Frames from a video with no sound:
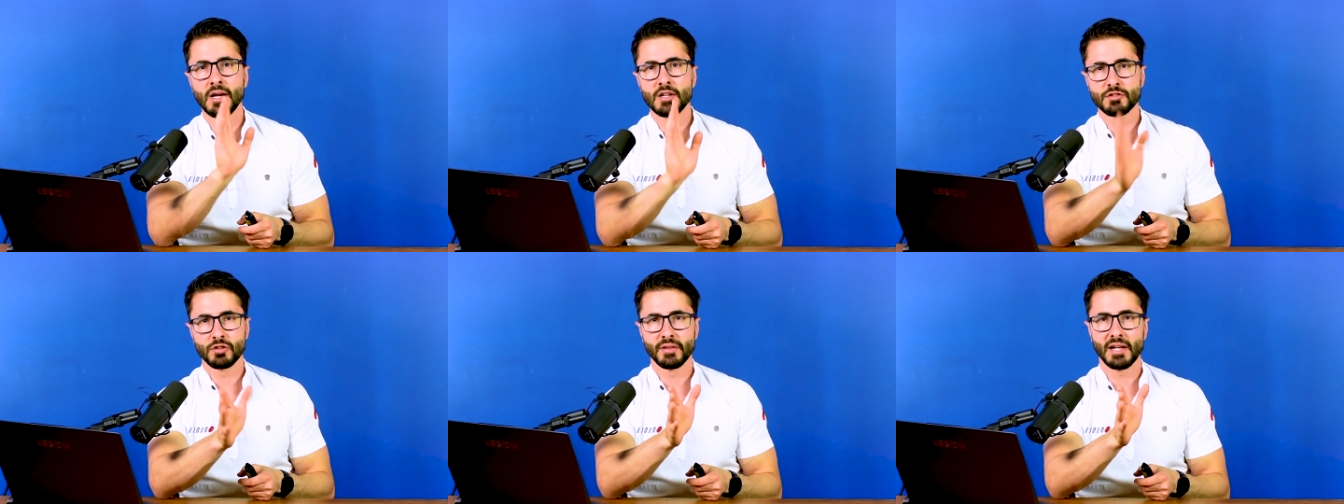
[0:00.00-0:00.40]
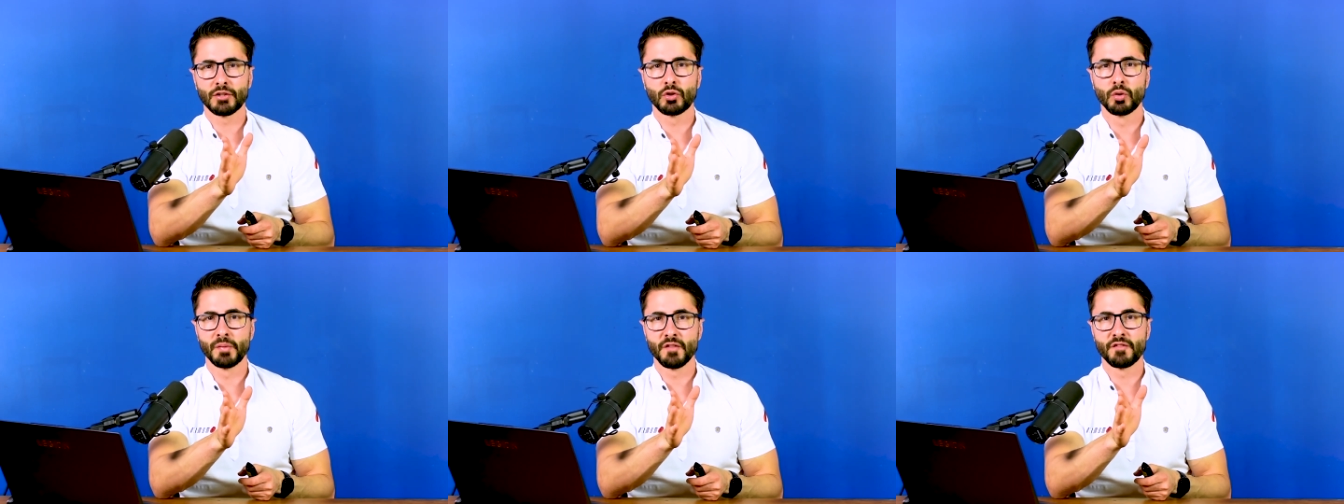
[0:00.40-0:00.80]
So
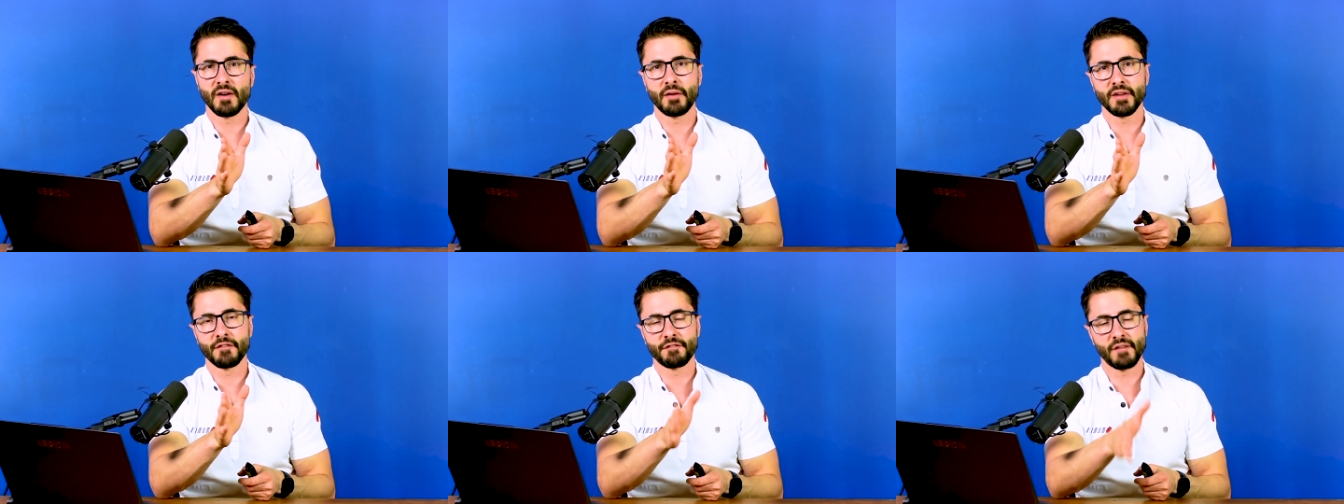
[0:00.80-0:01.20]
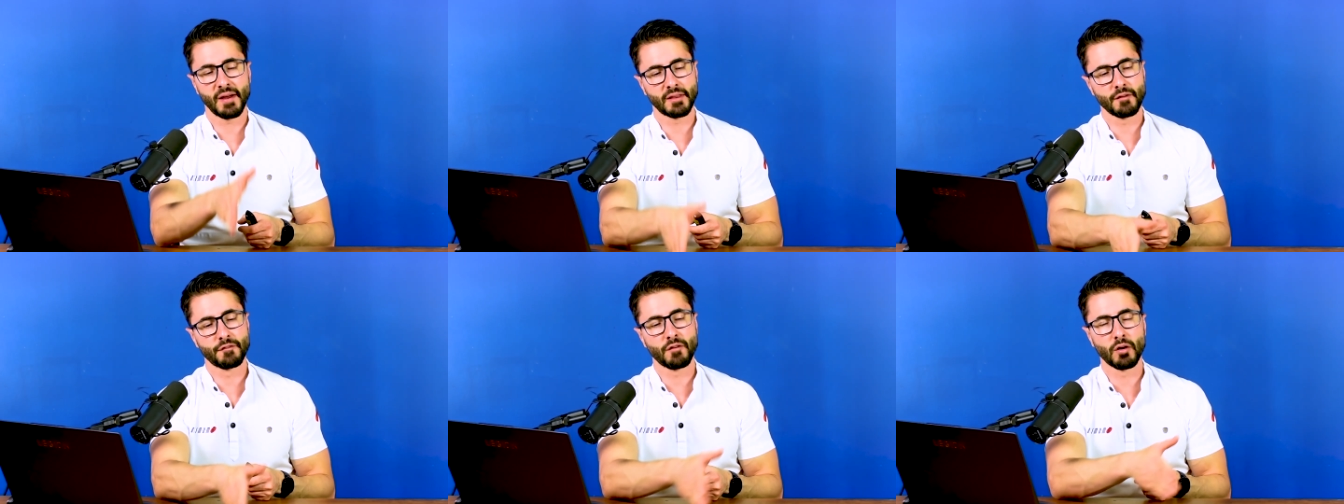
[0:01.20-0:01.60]
that could be very
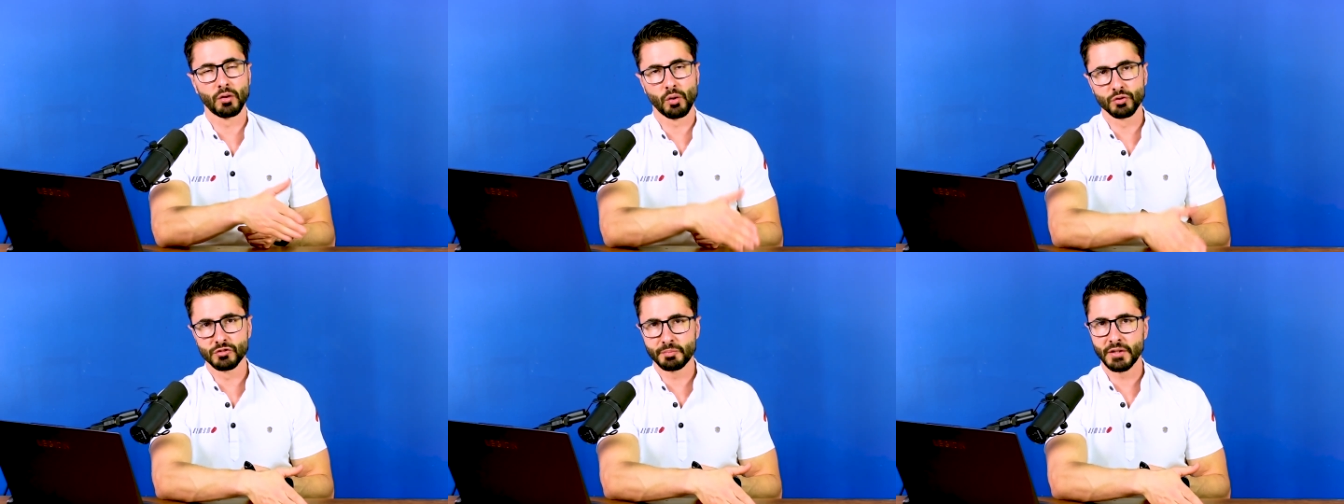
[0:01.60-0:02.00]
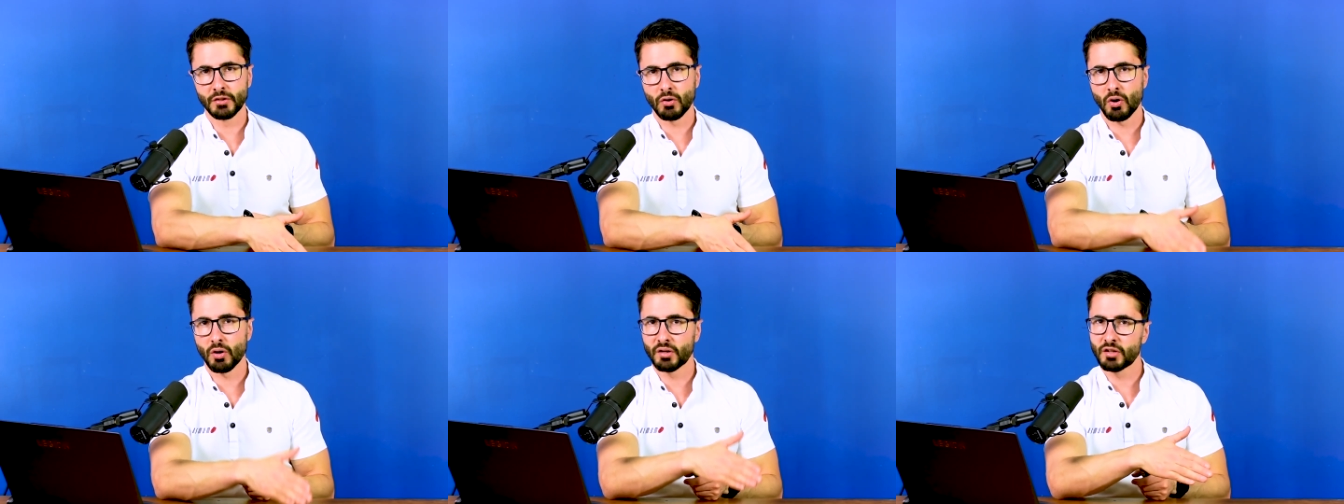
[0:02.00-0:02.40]
effective for low
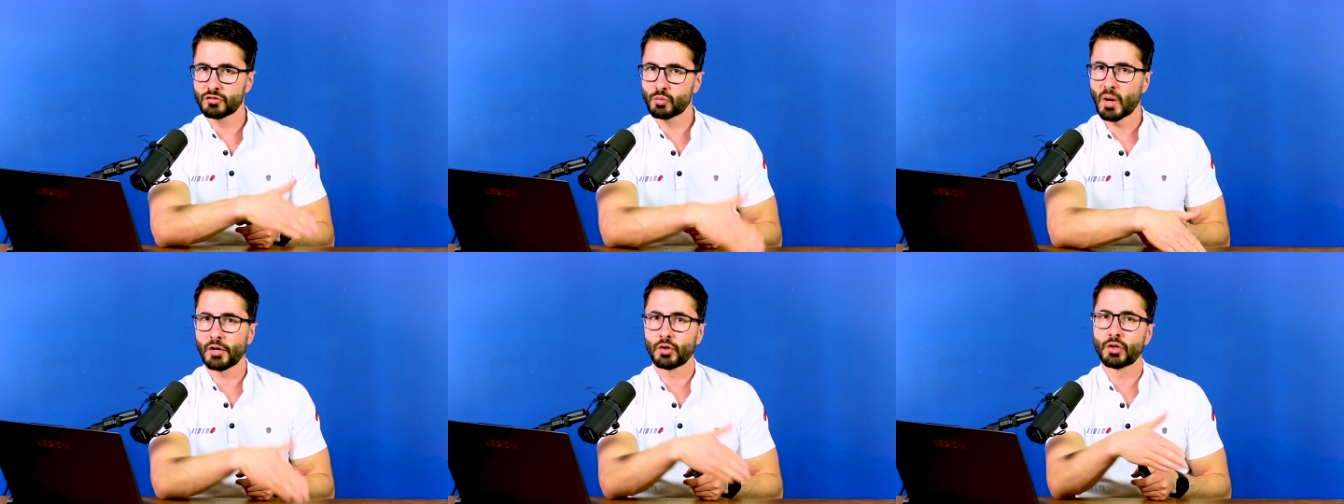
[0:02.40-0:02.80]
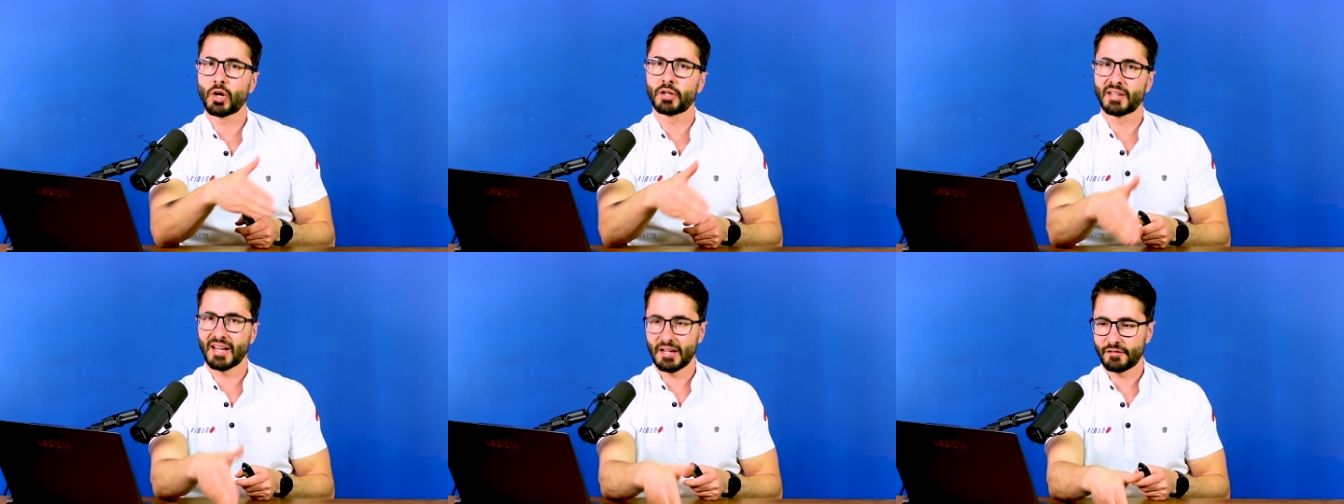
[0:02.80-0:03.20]
speed corners while
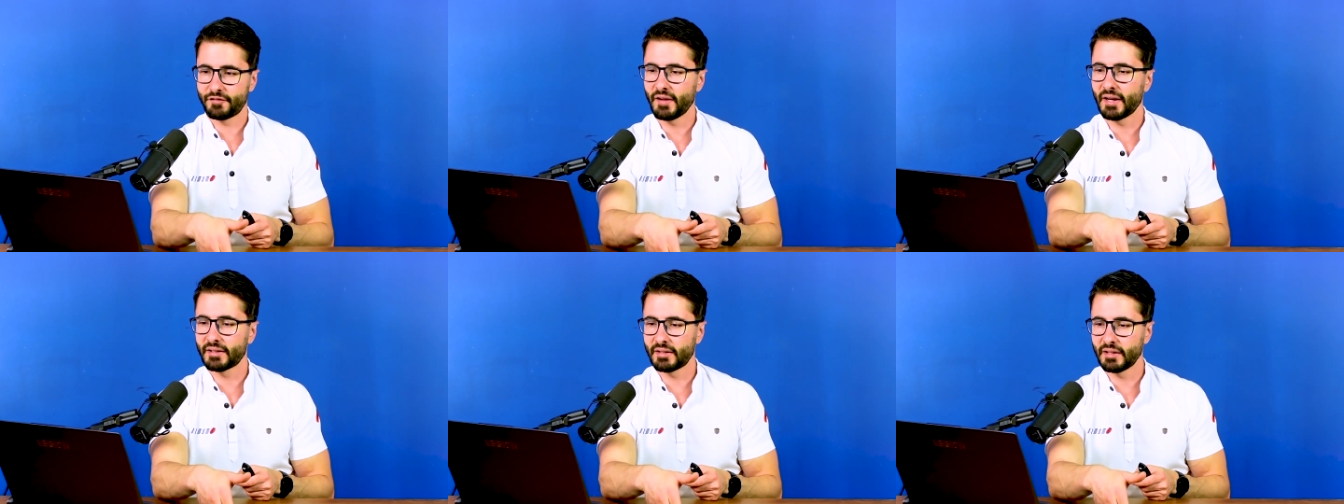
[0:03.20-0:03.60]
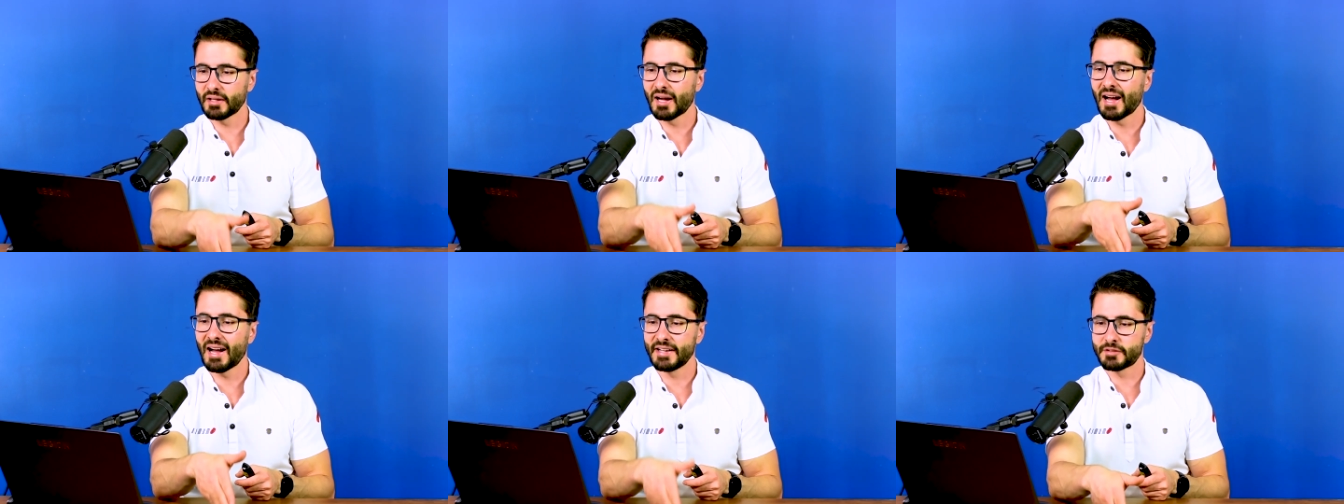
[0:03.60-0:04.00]
not affecting
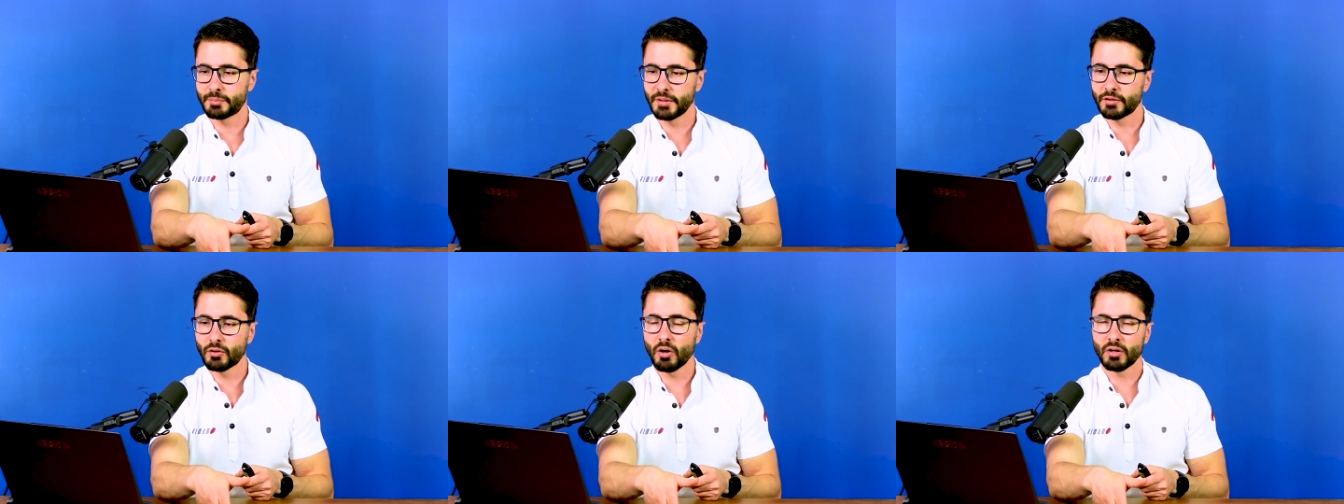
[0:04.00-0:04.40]
high speed